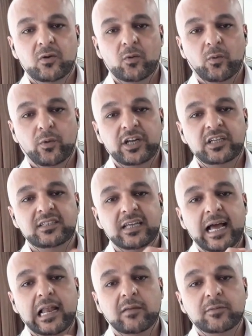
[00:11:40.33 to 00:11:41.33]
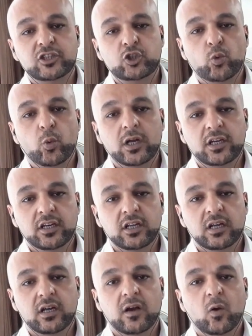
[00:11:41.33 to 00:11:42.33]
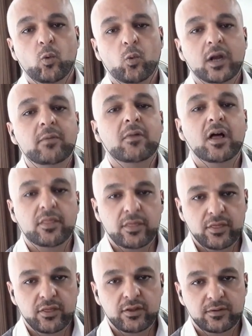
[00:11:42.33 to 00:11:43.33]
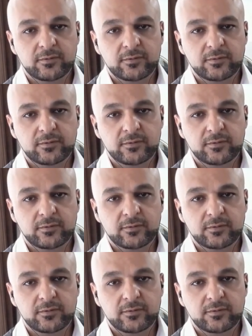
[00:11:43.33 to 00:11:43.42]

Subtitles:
Read element 1, 1 month.